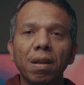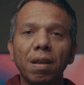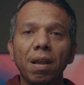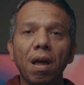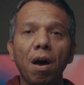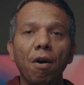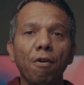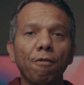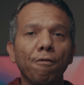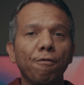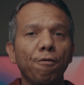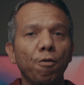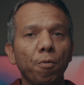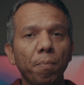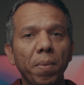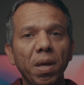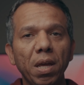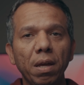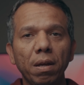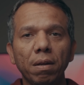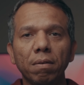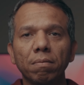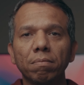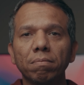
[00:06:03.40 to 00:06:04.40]
Now for
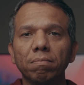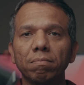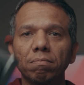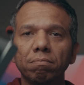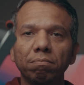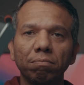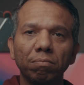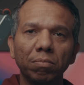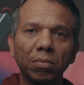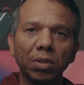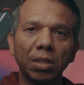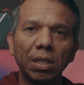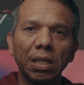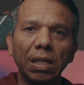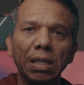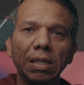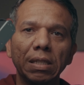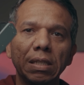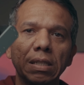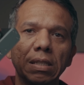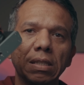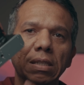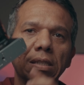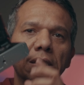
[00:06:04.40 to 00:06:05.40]
me,
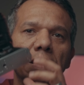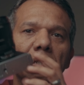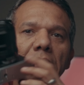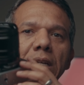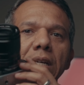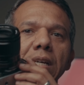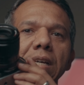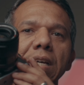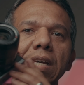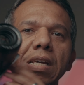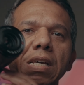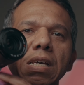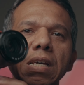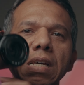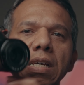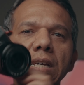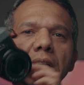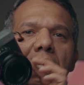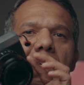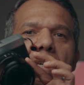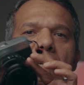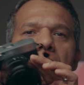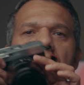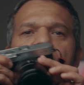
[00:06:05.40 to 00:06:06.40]
this
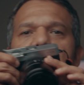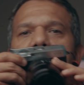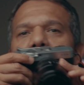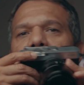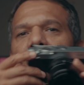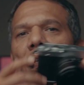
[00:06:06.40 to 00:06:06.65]
uh,